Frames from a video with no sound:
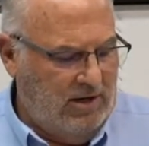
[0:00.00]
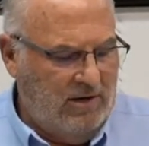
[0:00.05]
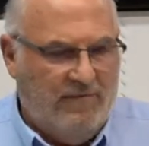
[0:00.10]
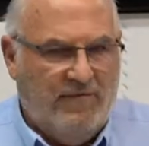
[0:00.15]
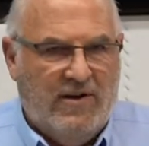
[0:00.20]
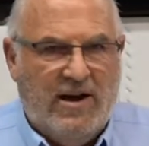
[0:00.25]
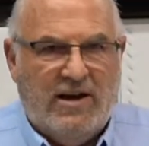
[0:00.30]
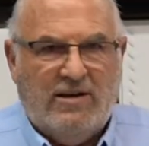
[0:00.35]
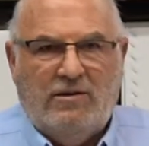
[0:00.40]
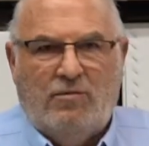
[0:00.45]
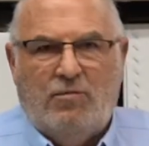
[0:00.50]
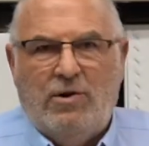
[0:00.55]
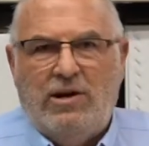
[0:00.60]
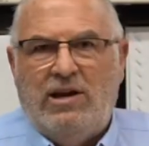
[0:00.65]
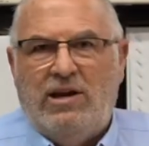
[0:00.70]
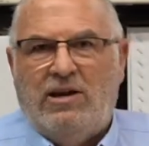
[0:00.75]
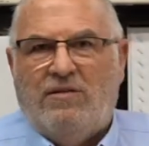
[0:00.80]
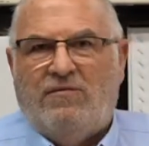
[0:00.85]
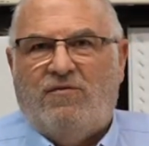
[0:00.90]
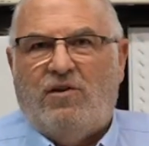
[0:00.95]
the fact that we
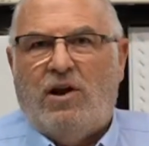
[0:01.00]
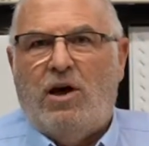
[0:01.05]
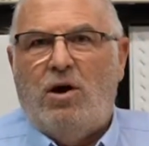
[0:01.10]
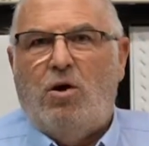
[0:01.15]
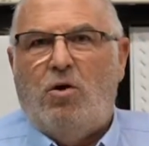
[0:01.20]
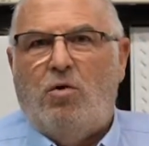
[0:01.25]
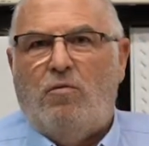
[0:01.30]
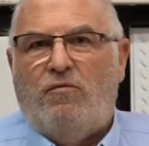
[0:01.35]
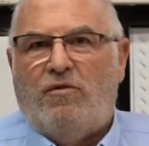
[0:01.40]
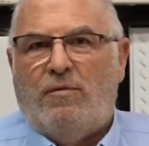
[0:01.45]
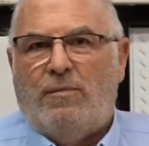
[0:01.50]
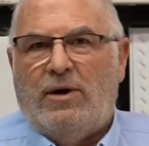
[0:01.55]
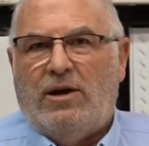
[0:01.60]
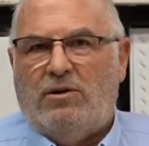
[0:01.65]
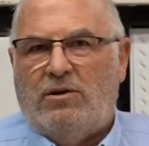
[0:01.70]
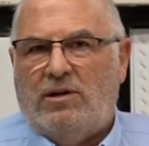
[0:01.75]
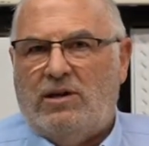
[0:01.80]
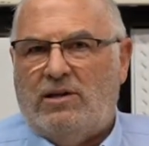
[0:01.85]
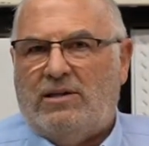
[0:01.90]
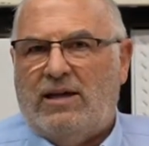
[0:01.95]
need flow from
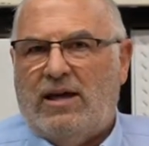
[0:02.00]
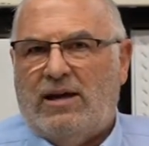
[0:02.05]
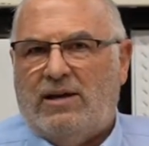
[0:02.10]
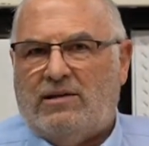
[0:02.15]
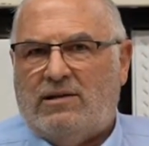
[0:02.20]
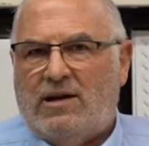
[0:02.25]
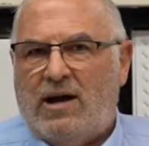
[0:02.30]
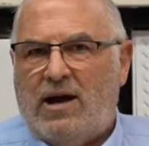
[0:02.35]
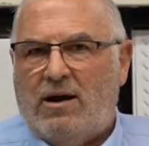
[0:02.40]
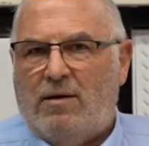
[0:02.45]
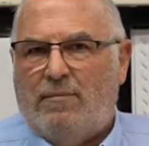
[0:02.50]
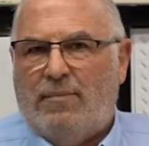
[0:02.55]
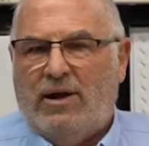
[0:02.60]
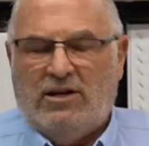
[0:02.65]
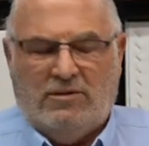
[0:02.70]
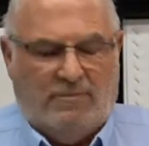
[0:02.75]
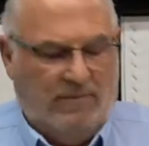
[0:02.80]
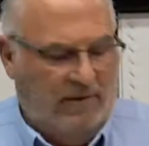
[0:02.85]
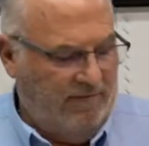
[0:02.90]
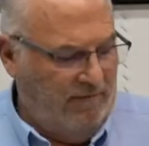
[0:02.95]
underneath that entire
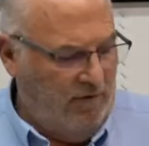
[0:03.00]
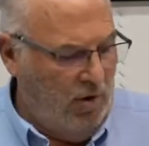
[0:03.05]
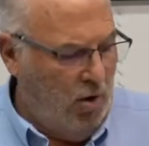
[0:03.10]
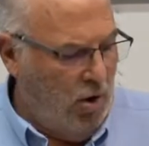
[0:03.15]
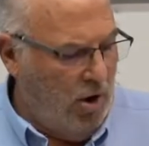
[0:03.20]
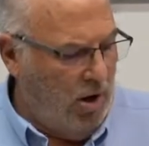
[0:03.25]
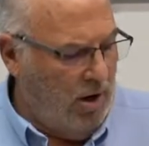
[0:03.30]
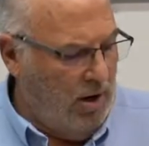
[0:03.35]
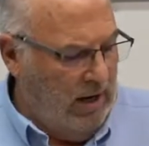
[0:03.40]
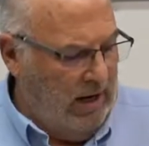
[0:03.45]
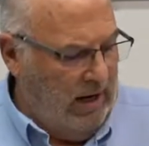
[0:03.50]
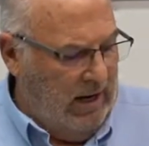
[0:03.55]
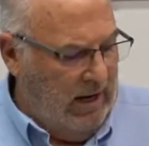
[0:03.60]
basement floor.